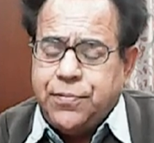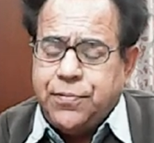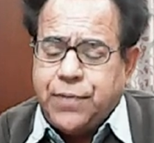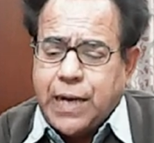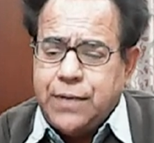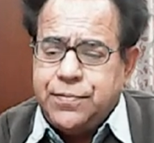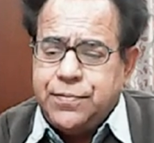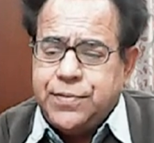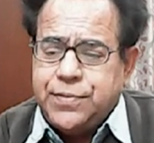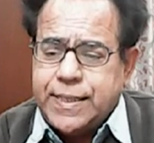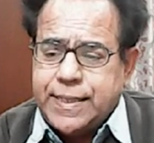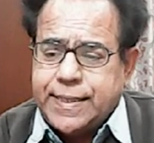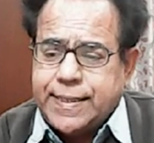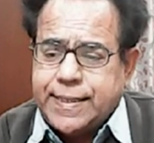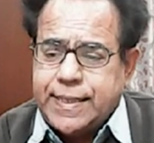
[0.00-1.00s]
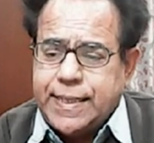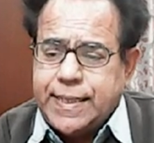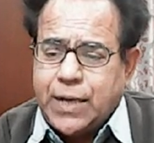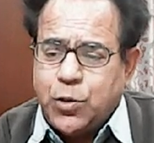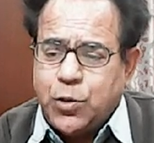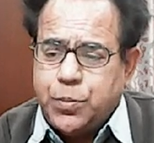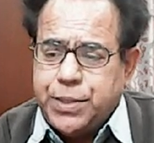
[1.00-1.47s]
560
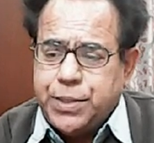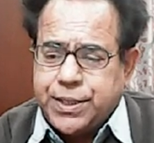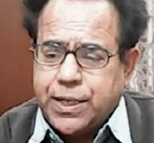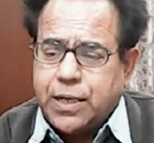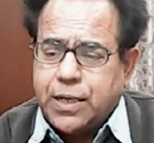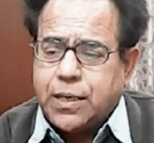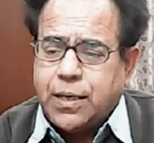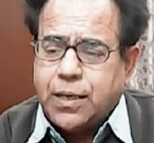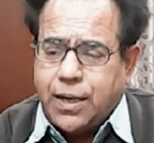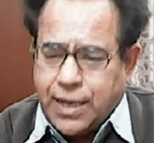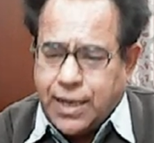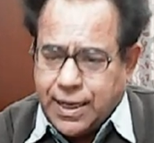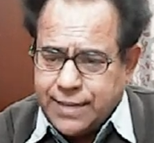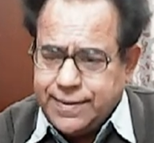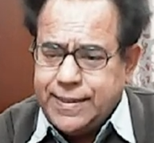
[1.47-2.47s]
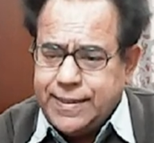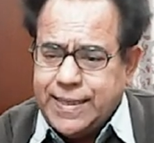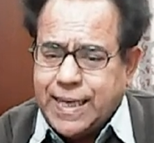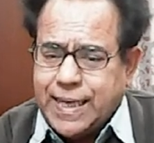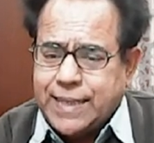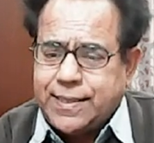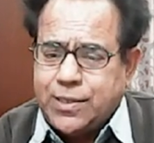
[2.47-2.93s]
nanometer cause
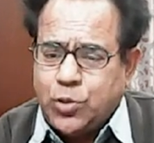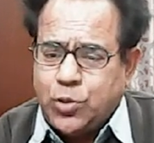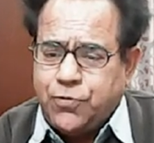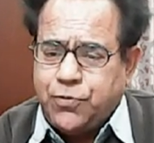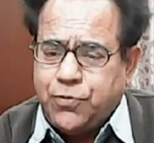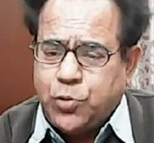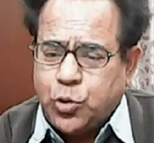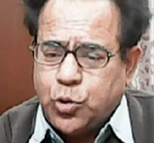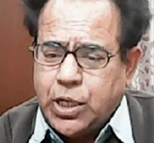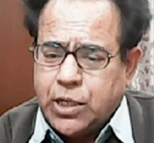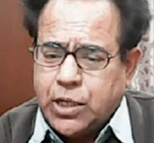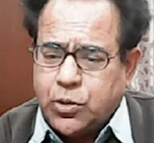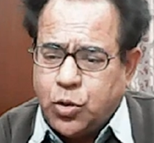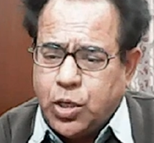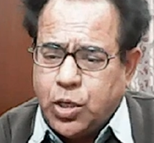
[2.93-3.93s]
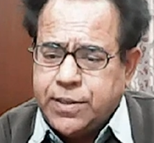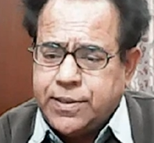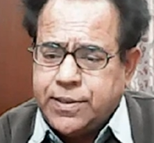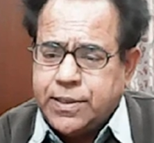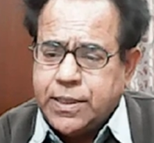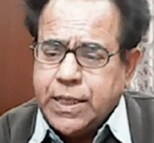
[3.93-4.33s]
ejection of photoelectrons